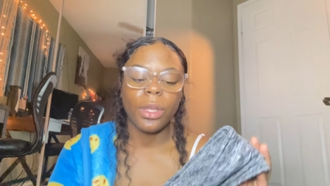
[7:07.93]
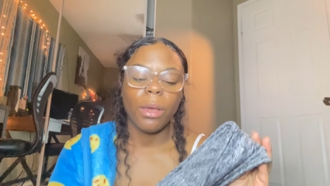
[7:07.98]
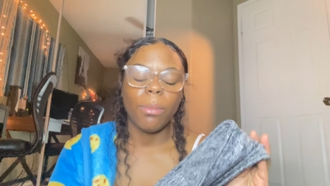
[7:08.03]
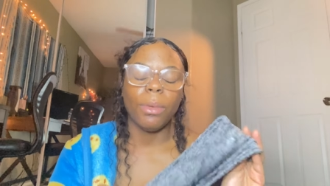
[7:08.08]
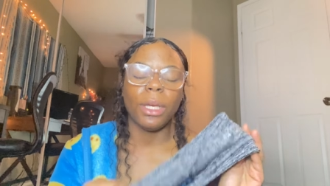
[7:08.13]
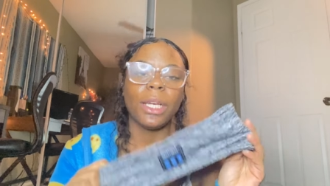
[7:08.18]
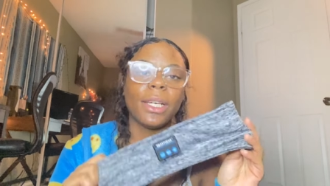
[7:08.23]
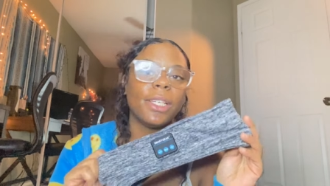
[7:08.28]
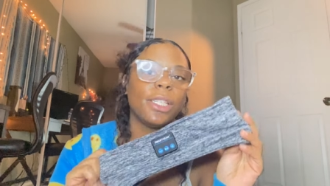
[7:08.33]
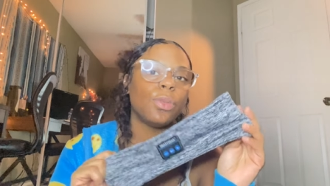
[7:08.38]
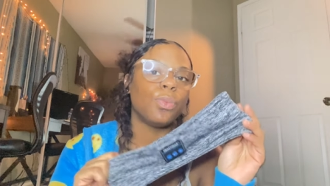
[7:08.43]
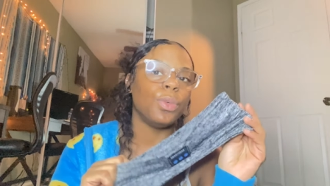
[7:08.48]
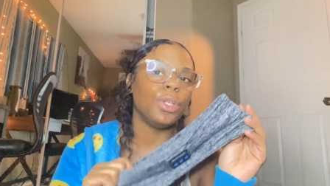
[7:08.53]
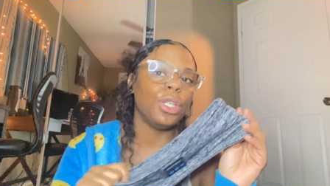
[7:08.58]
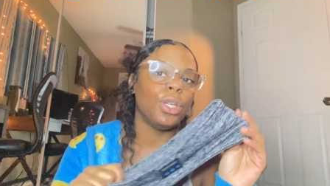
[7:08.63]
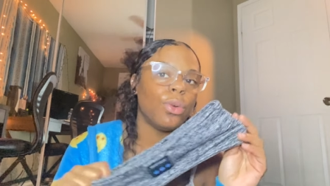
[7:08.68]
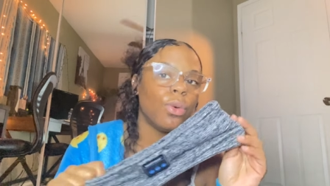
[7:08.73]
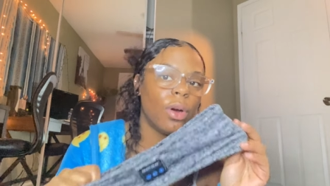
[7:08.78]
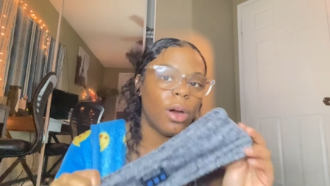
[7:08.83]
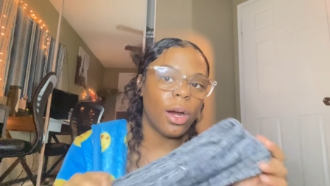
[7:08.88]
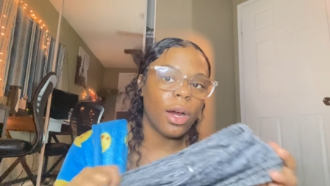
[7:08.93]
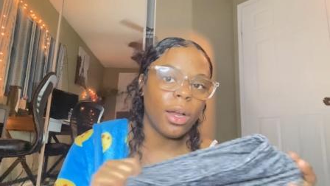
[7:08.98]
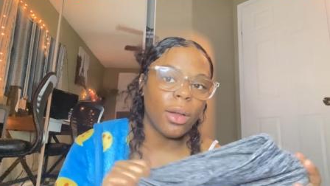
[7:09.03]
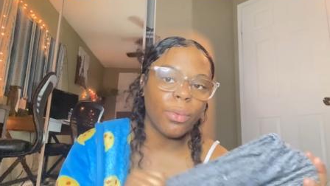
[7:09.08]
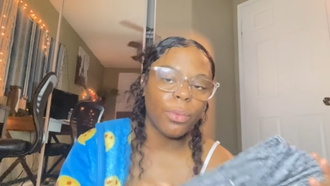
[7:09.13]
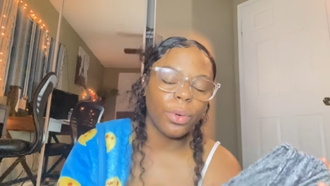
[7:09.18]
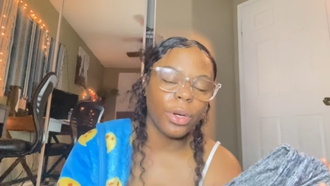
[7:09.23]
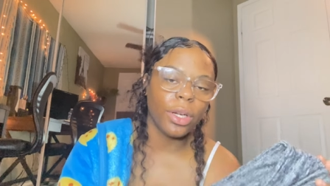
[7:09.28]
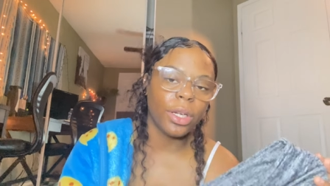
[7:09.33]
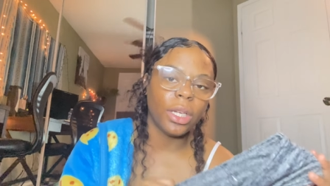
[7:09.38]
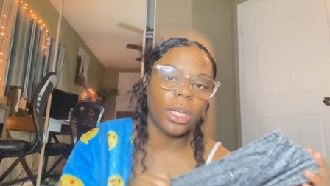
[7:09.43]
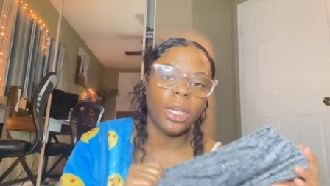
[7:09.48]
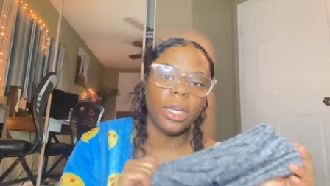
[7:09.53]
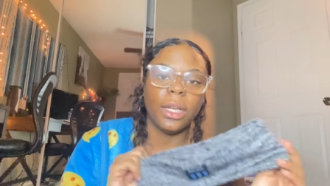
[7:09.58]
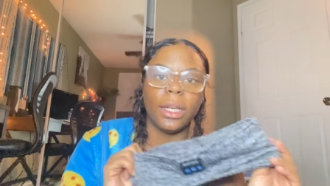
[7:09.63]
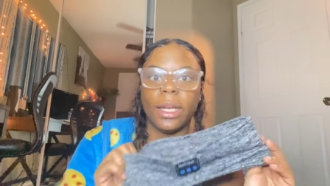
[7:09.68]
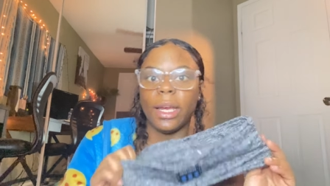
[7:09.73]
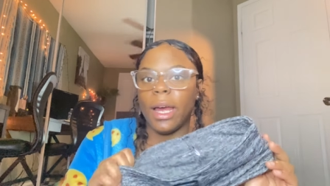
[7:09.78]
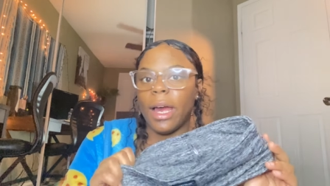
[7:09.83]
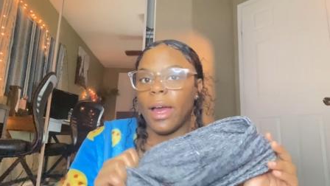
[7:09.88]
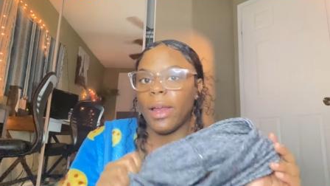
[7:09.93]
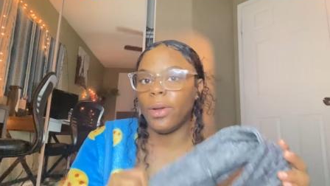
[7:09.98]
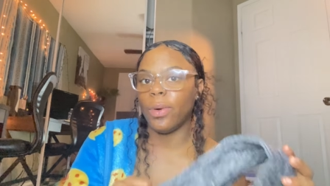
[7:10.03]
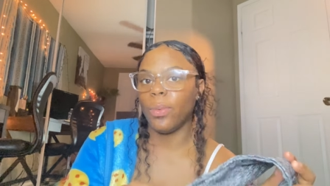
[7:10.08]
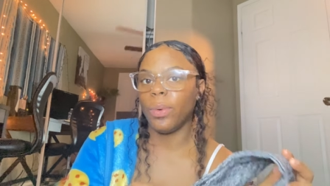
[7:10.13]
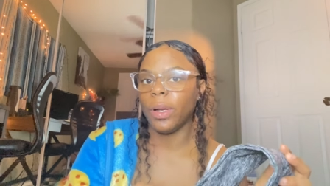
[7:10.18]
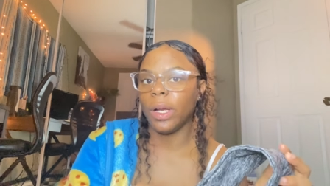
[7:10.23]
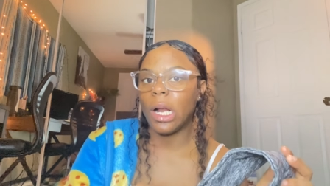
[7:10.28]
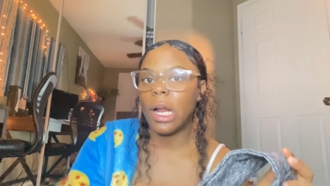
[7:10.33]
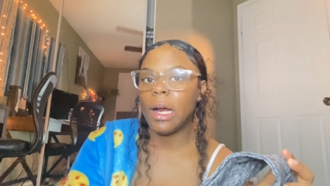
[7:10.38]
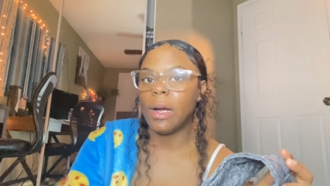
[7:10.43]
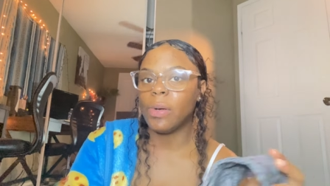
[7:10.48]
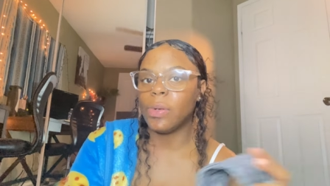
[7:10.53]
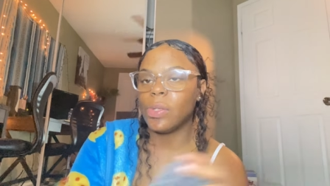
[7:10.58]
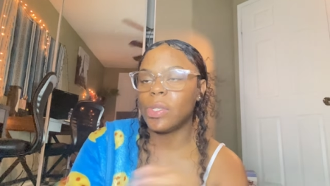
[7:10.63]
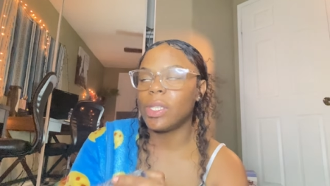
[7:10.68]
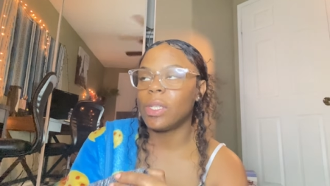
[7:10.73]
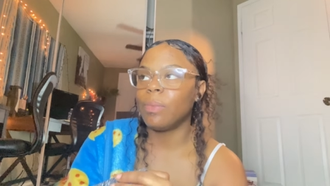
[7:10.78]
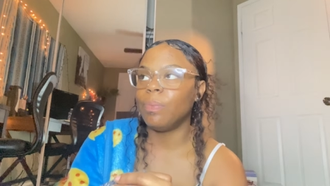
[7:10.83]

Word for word: because when you are working at a warehouse,